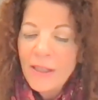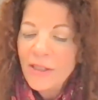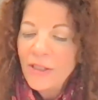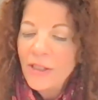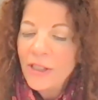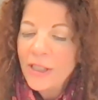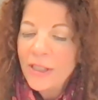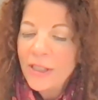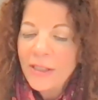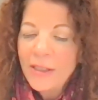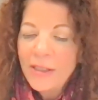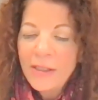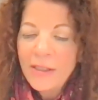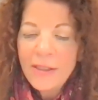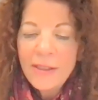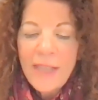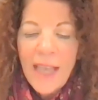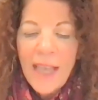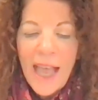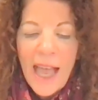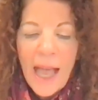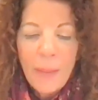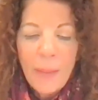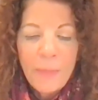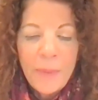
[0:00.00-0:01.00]
Just
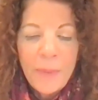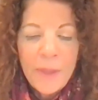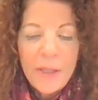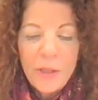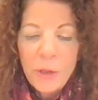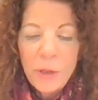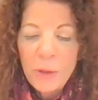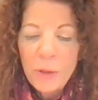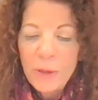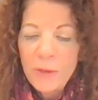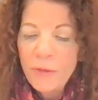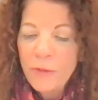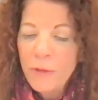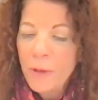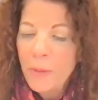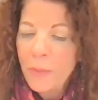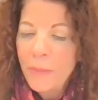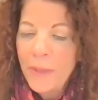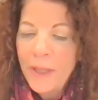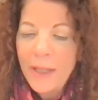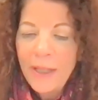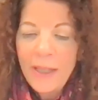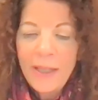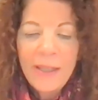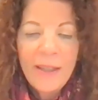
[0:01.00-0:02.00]
tap into it for a
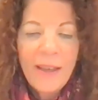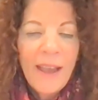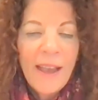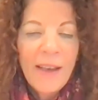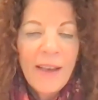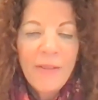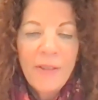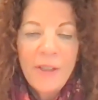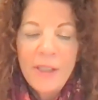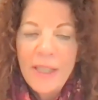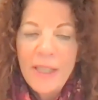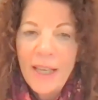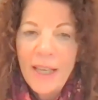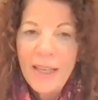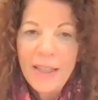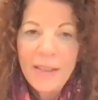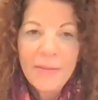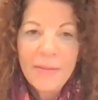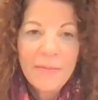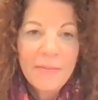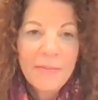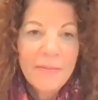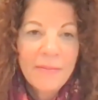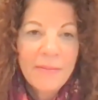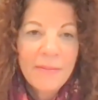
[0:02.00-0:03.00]
minute every day.
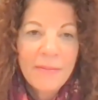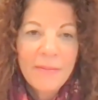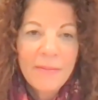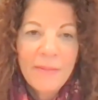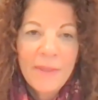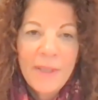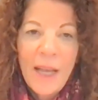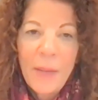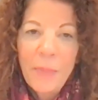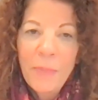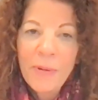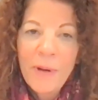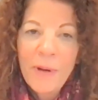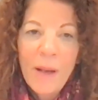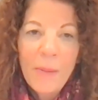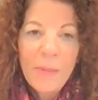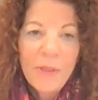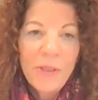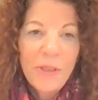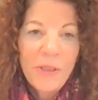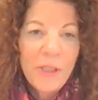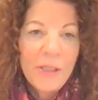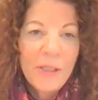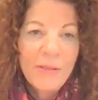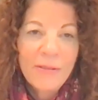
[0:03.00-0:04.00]
I
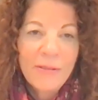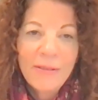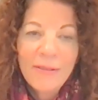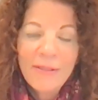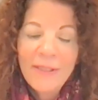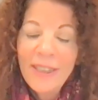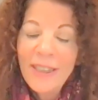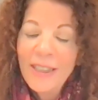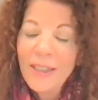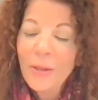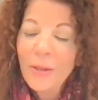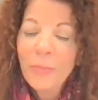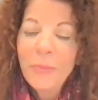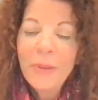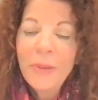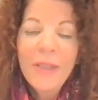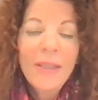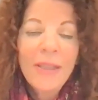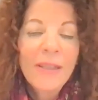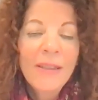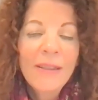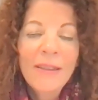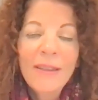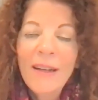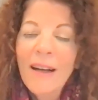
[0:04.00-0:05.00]
promise you, it'll
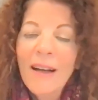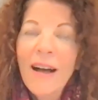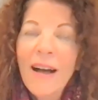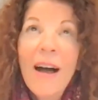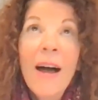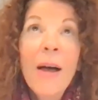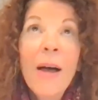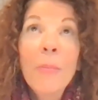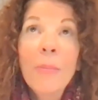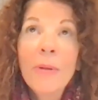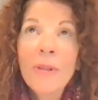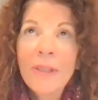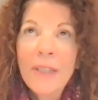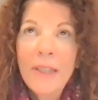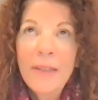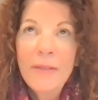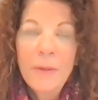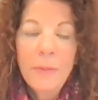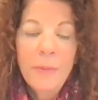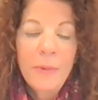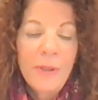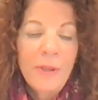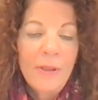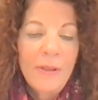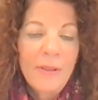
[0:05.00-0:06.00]
be
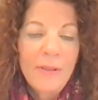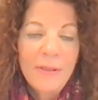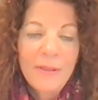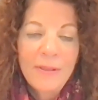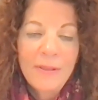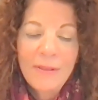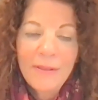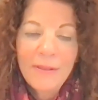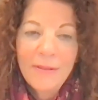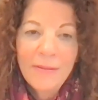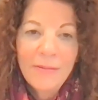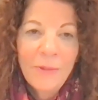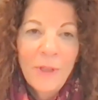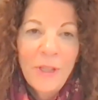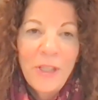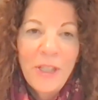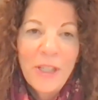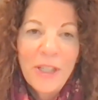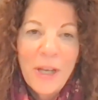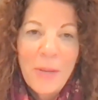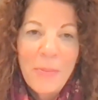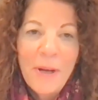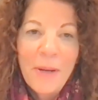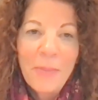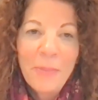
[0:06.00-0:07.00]
unbelievable what
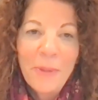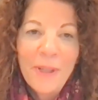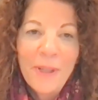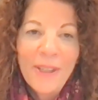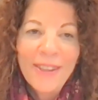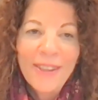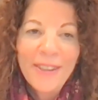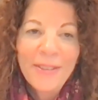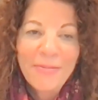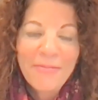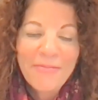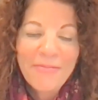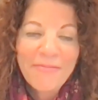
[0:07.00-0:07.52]
you come up with.